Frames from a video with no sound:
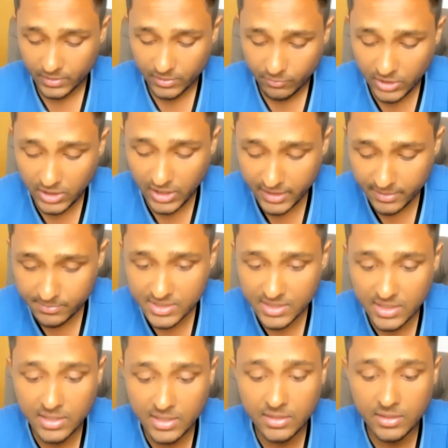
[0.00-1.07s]
well, Ahimsa
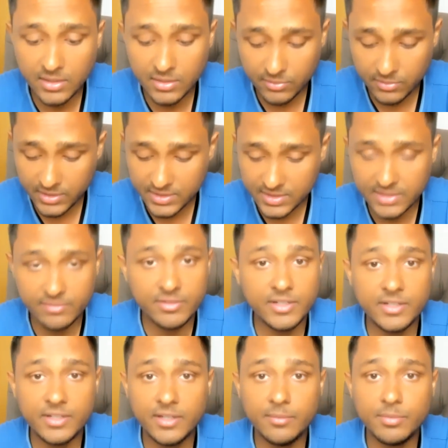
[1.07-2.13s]
uh, is
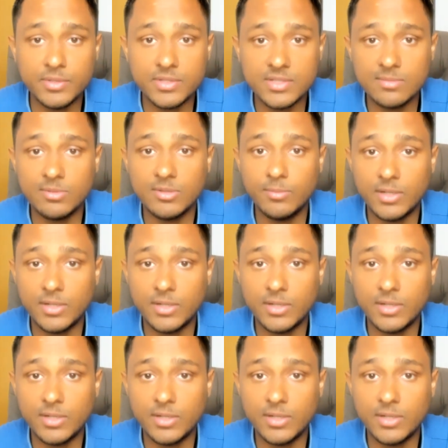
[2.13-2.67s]
definitely a principle,